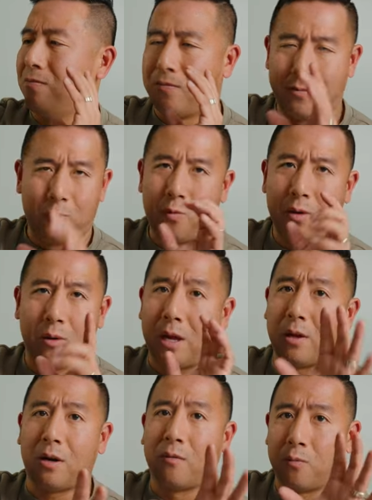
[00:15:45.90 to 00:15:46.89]
really a
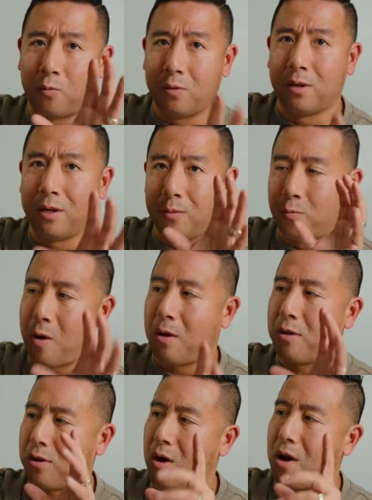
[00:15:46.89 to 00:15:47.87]
lot of really
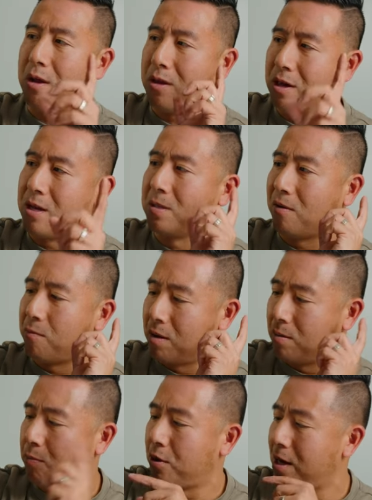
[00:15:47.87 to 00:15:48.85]
well thought things have
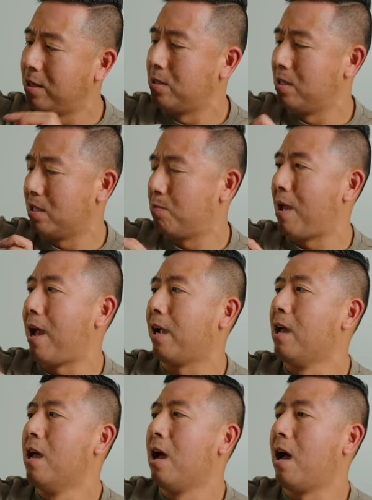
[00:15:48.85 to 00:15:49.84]
been put into this
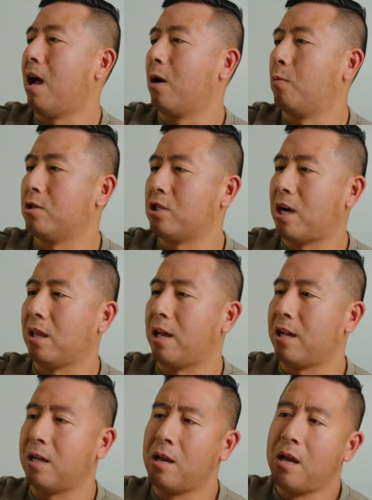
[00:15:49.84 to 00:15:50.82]
bag, which I
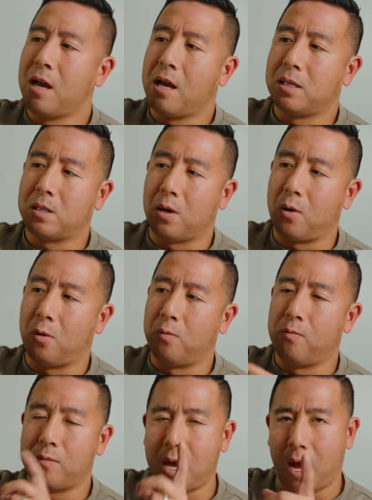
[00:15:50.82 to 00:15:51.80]
like.
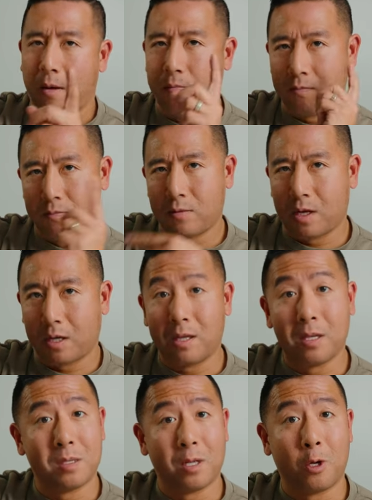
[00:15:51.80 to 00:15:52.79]
So yeah,
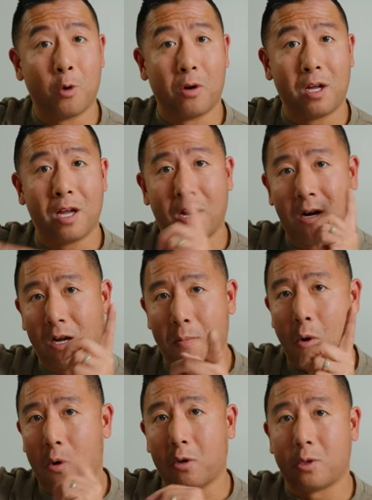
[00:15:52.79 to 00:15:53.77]
this is the Gura Gear
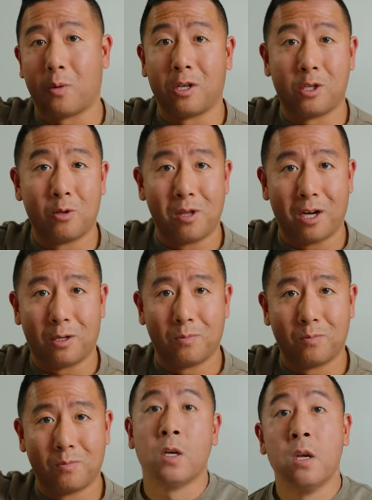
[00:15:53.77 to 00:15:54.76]
Kiboko 22 liter.
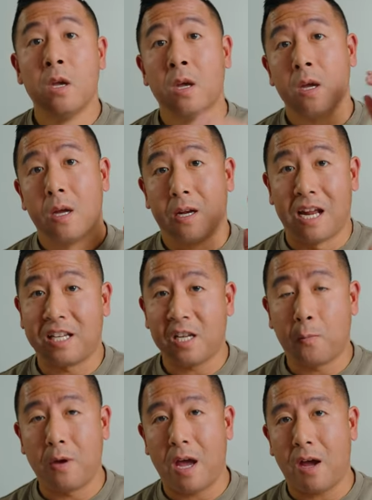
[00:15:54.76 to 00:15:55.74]
Next
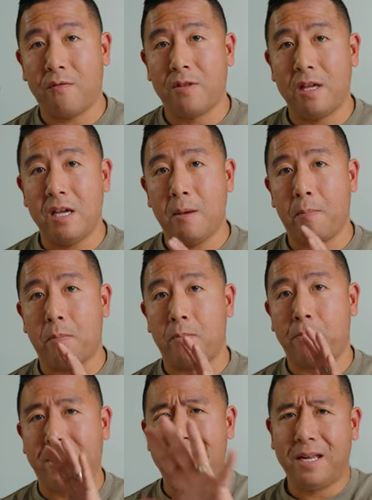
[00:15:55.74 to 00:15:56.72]
up, we have the
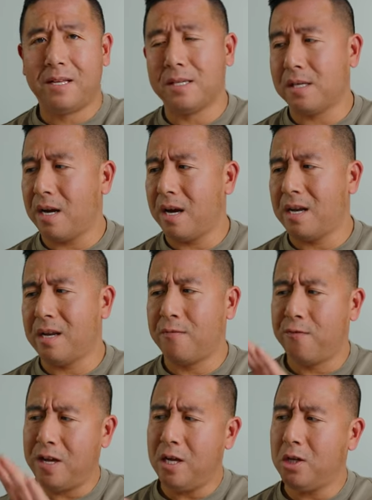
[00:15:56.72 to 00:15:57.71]
Peak Design
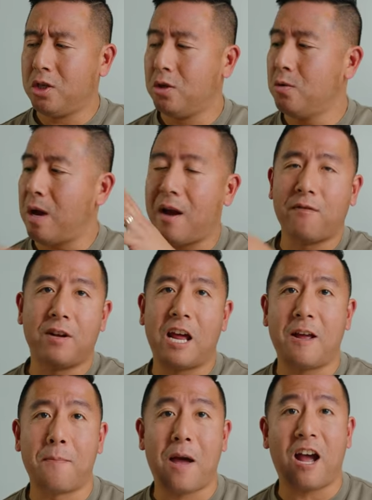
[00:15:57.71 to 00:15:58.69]
V2
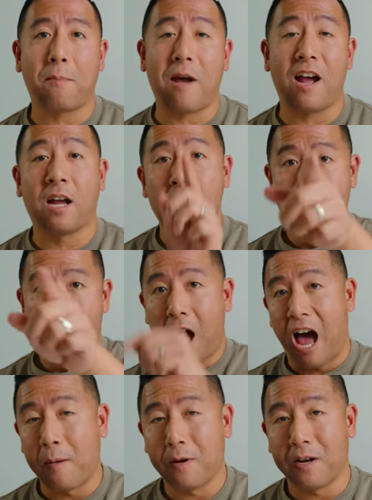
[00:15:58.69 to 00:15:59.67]
Everyday Backpack.
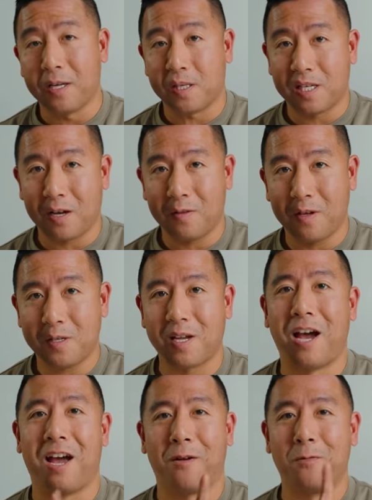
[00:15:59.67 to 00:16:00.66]
I'm gonna sell this.
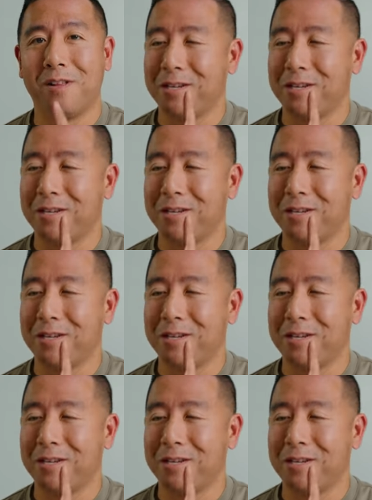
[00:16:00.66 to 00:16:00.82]
I really